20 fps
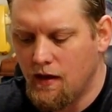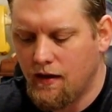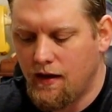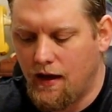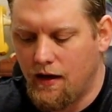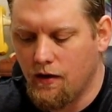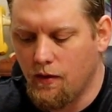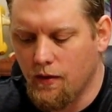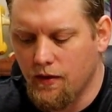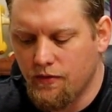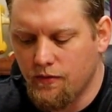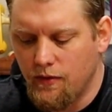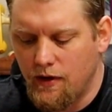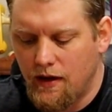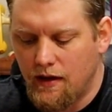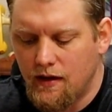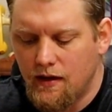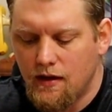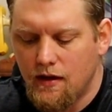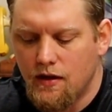category
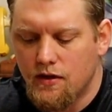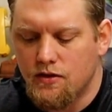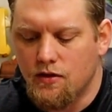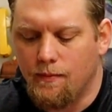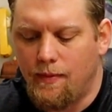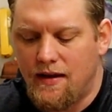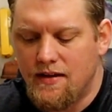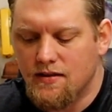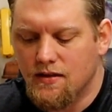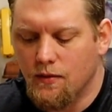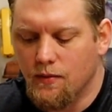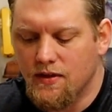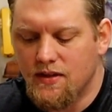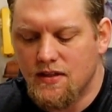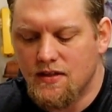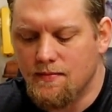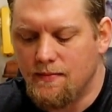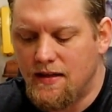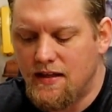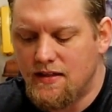3. So basically what
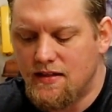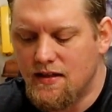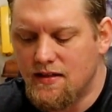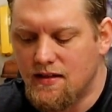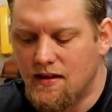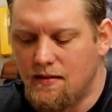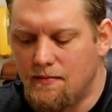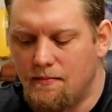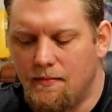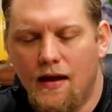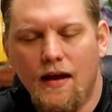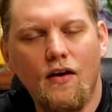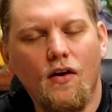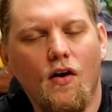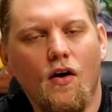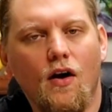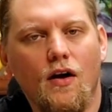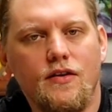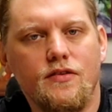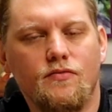this means is it may
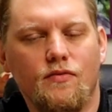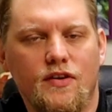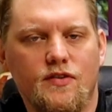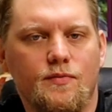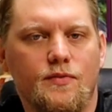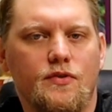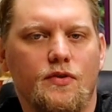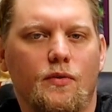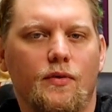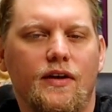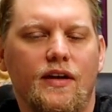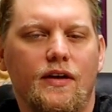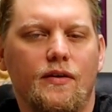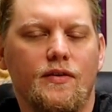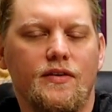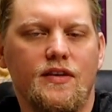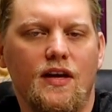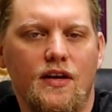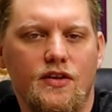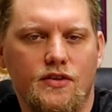cause respiratory
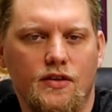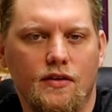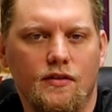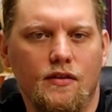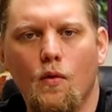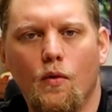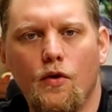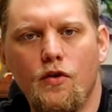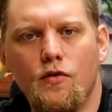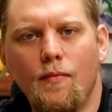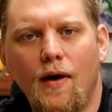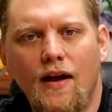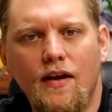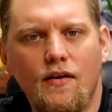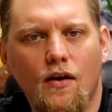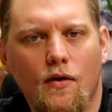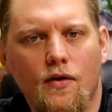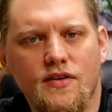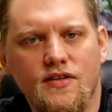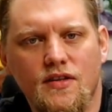irritation. What you
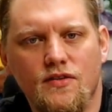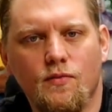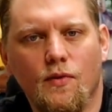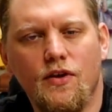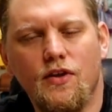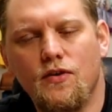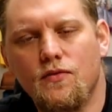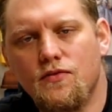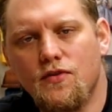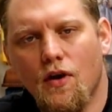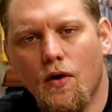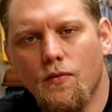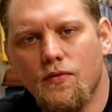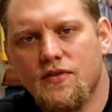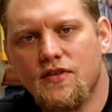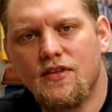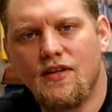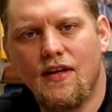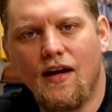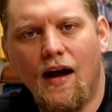might notice is what you
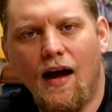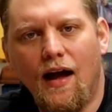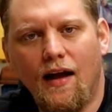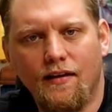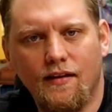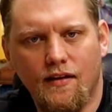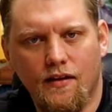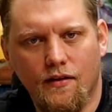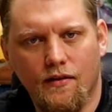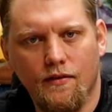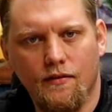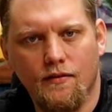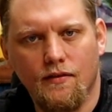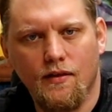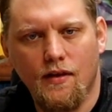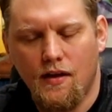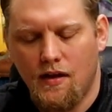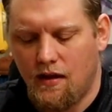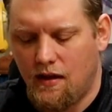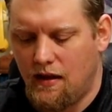don't see on here
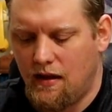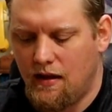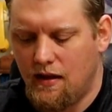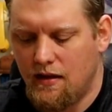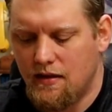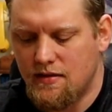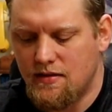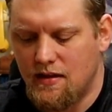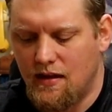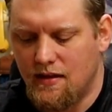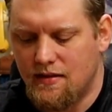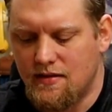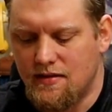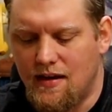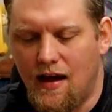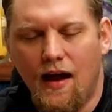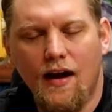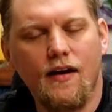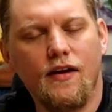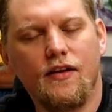is it's
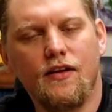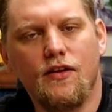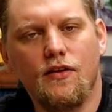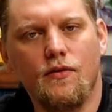not